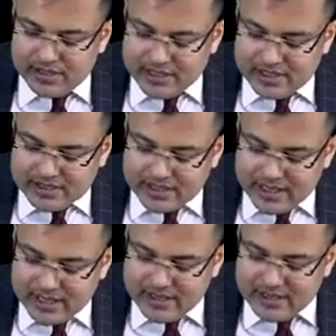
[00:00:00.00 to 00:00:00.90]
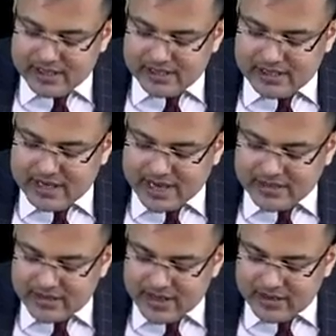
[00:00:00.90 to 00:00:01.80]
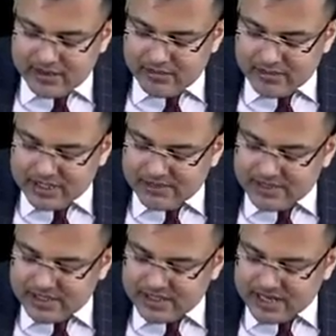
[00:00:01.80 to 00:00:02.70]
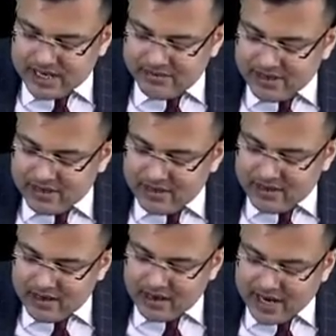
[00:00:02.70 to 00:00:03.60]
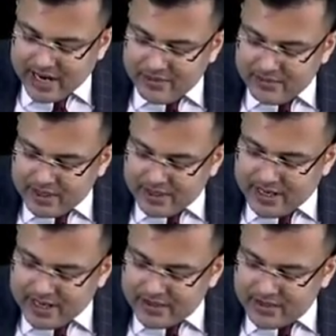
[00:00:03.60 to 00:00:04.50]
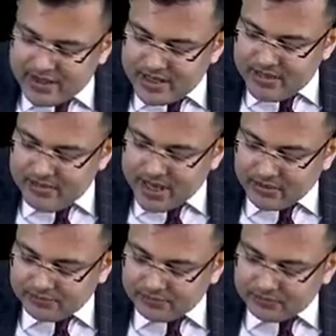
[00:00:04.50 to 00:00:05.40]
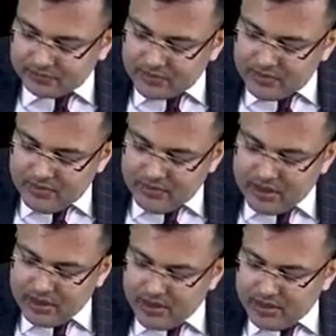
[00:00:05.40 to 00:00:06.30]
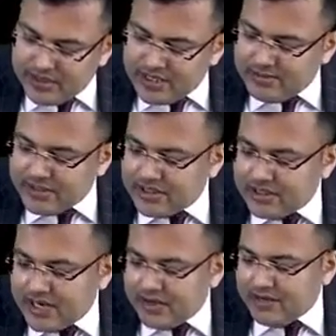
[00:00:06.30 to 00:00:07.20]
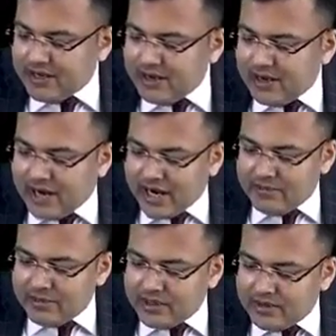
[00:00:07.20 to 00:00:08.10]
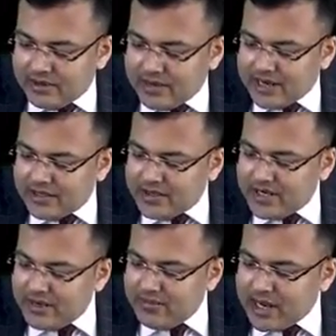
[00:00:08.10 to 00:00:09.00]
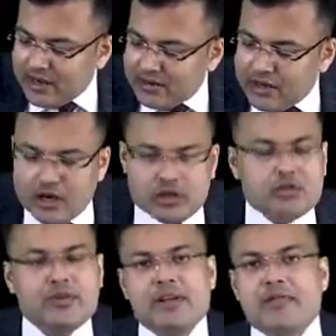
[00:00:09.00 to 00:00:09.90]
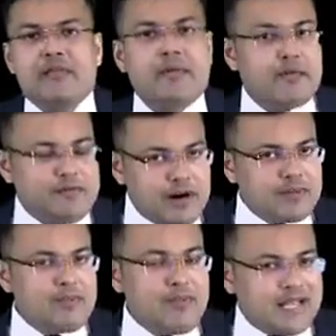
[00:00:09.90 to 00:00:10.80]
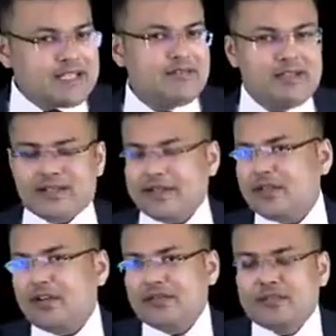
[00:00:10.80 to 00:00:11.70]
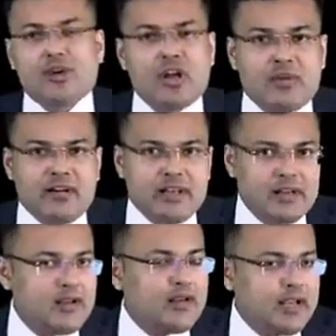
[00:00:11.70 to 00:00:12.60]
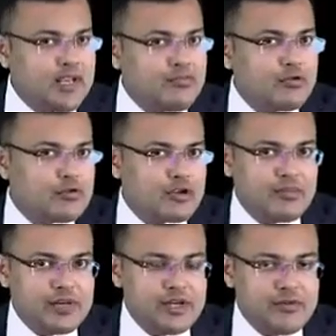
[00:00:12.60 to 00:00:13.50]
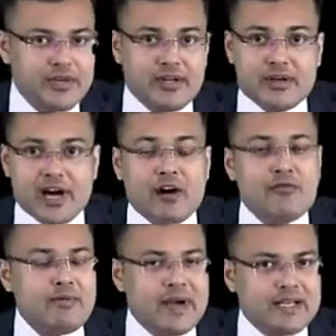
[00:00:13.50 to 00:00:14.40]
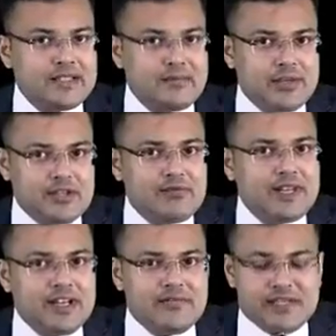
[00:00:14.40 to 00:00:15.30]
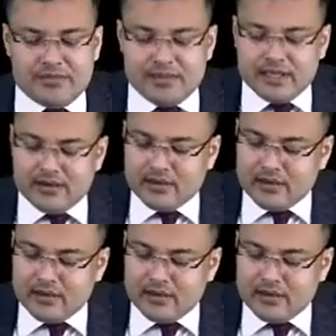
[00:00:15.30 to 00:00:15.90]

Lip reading: there is increased gastrin, means patients are having hypergastrinemia. These patients are having hypergastrinemia. So whenever we perform the massive resection of small bowel in post-operative period, how we manage the patient? We give TPN.